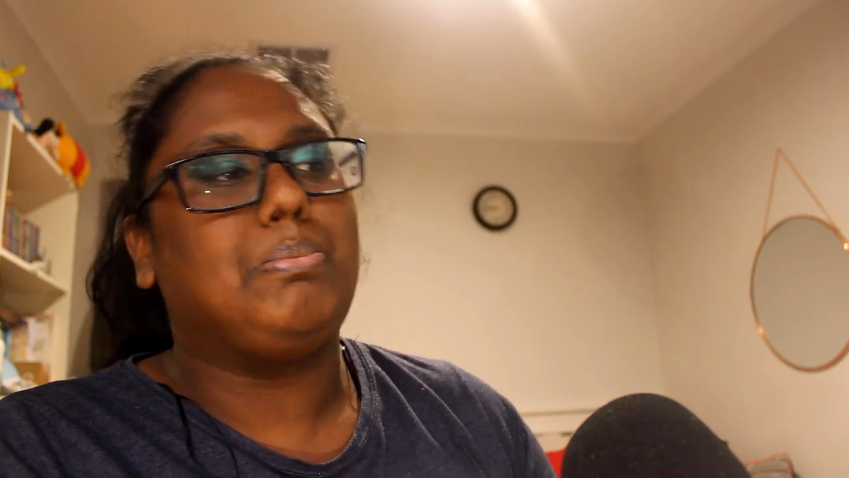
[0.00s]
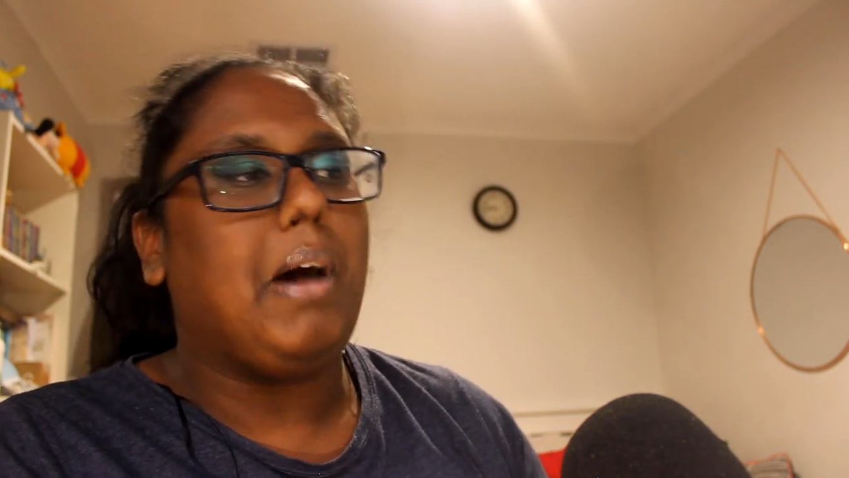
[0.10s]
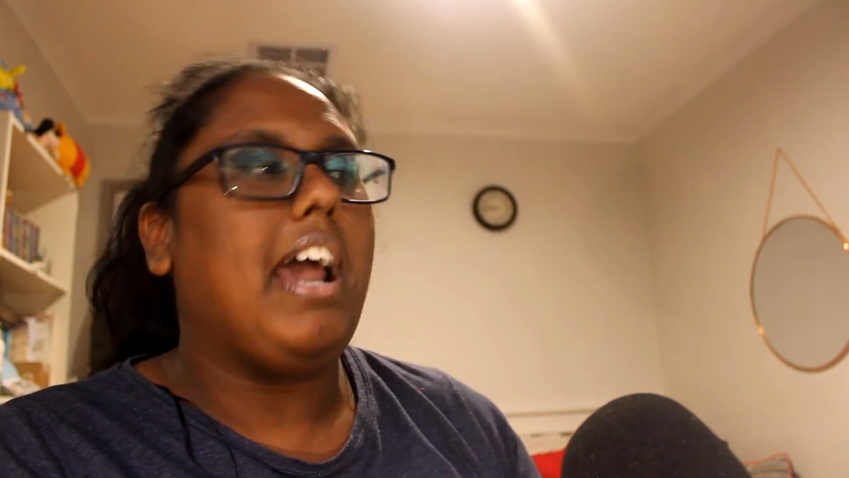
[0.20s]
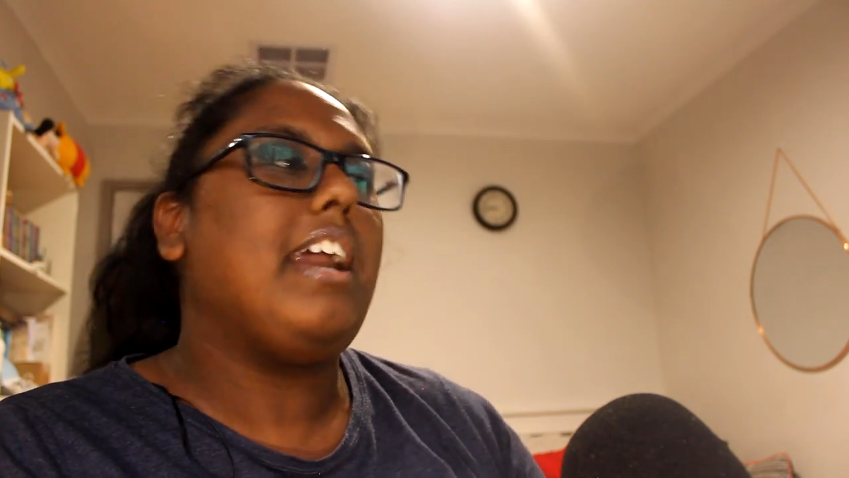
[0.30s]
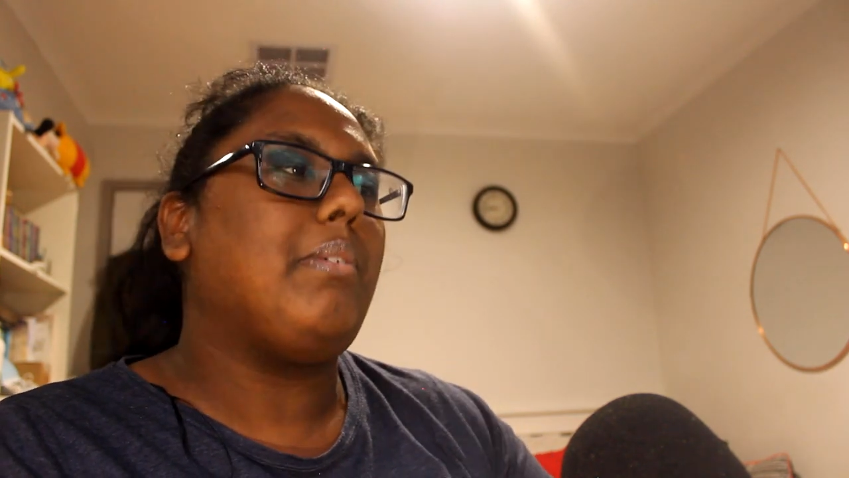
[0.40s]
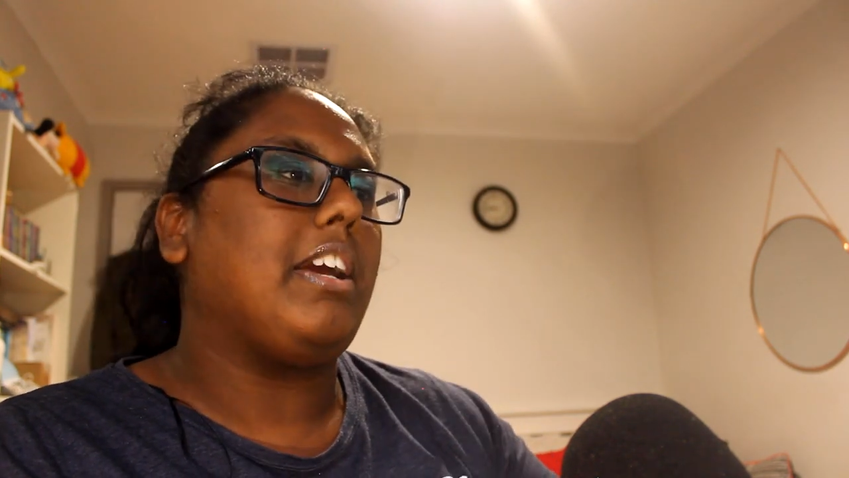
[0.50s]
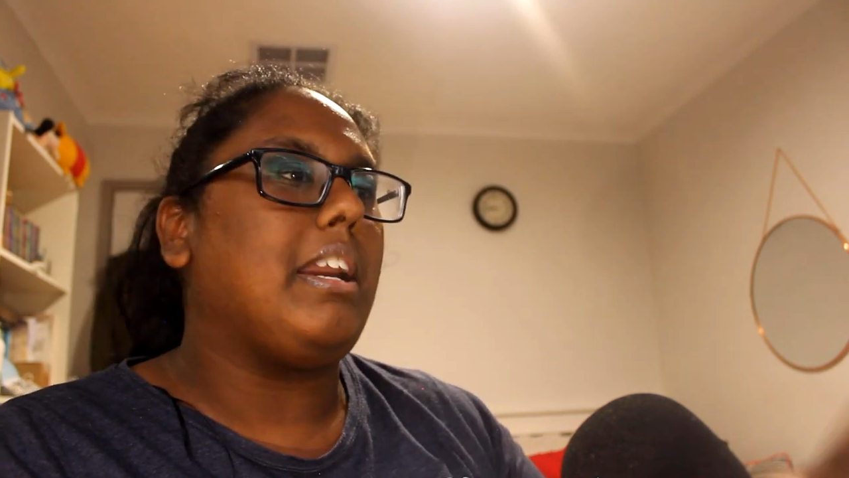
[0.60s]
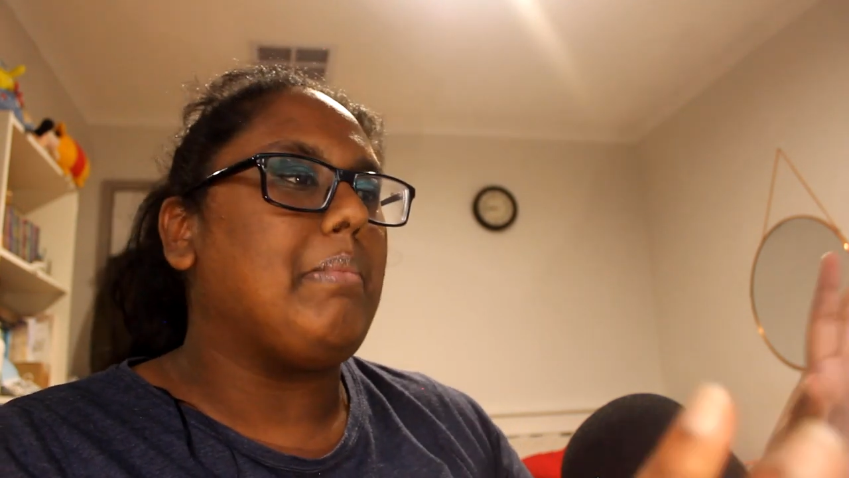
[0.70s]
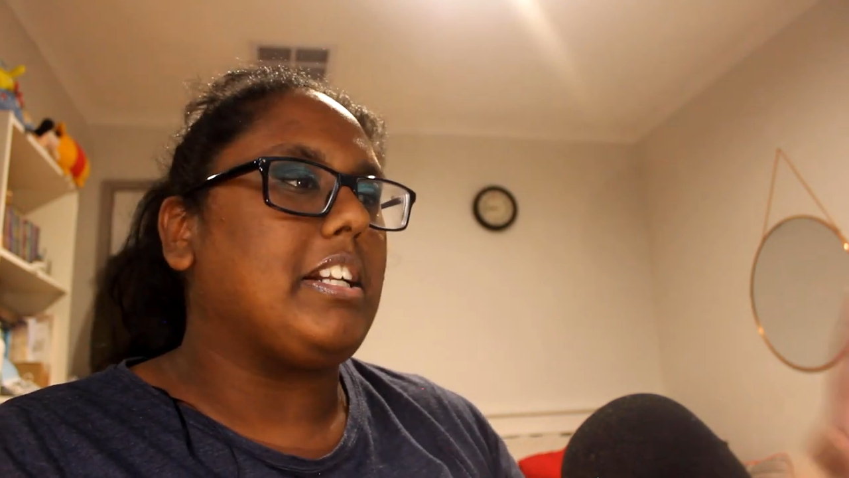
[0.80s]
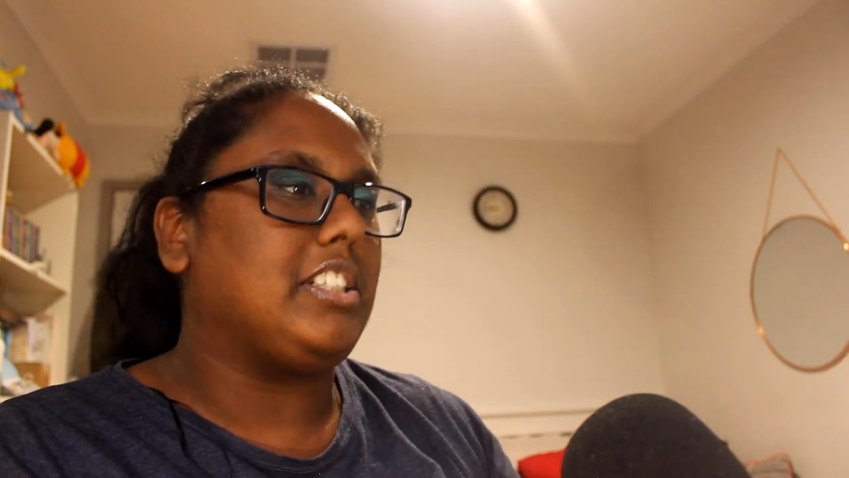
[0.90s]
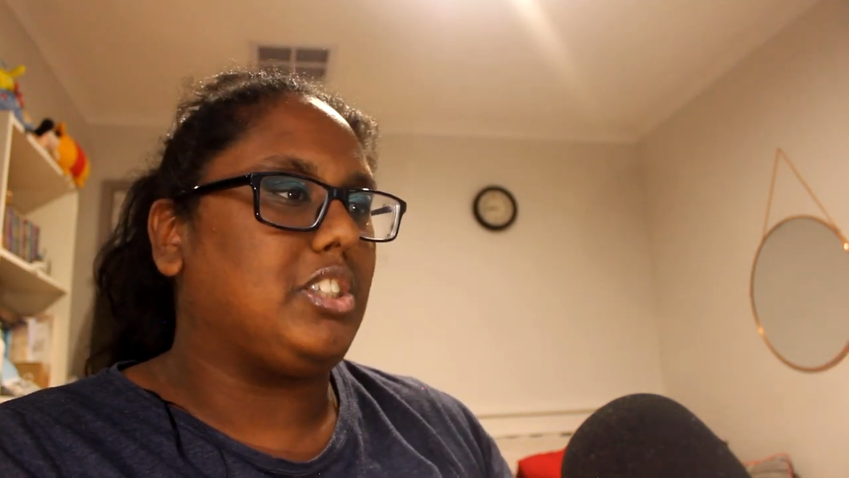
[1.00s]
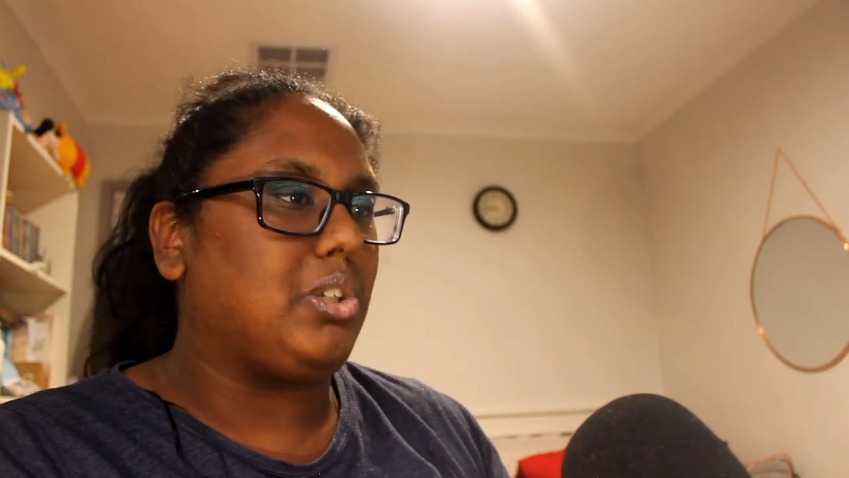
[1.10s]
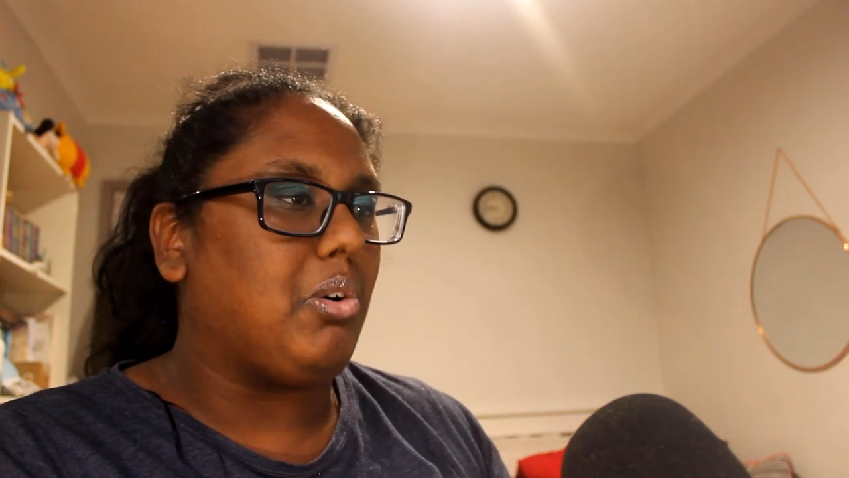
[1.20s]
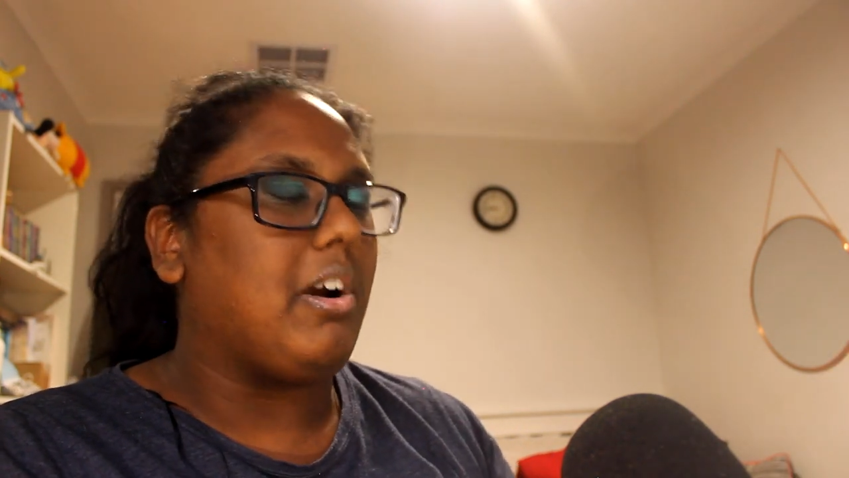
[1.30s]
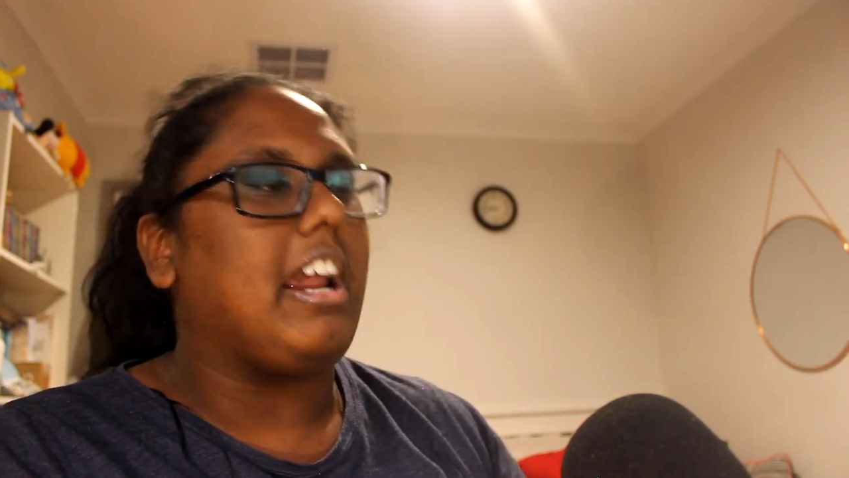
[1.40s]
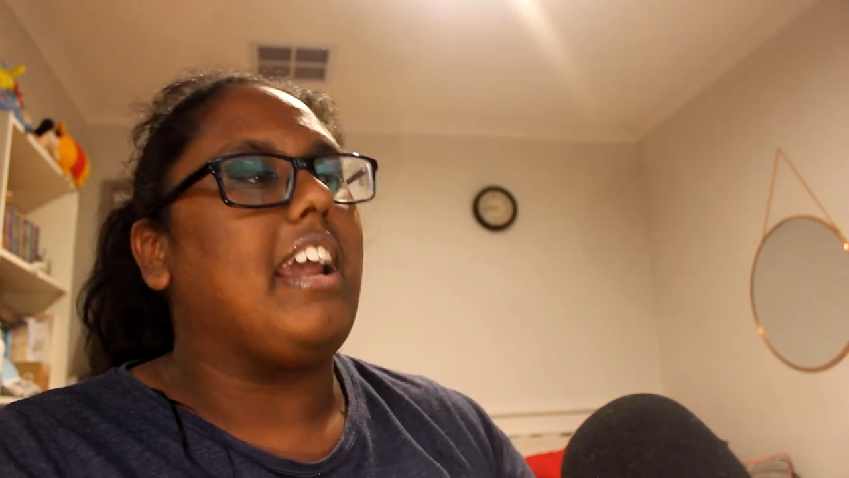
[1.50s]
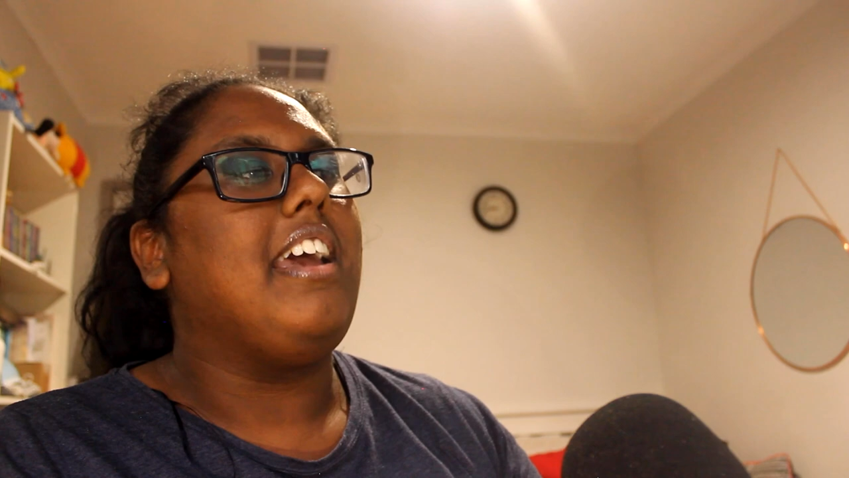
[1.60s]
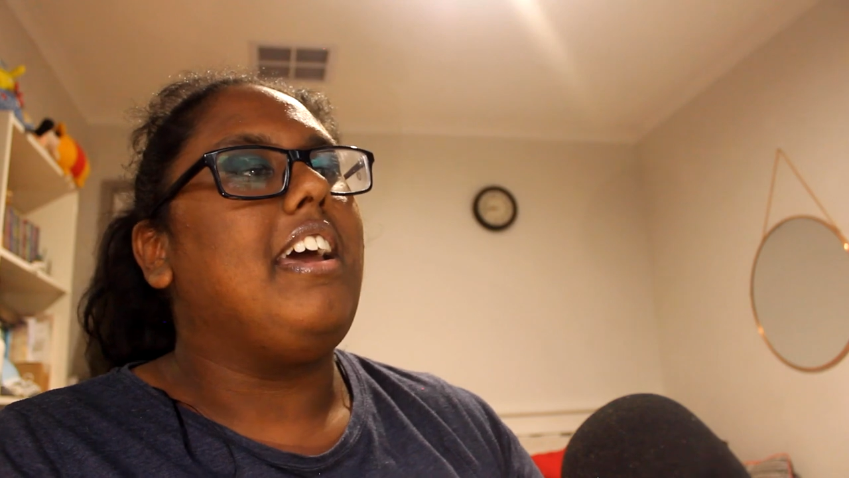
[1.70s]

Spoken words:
But anyway, getting back to the story.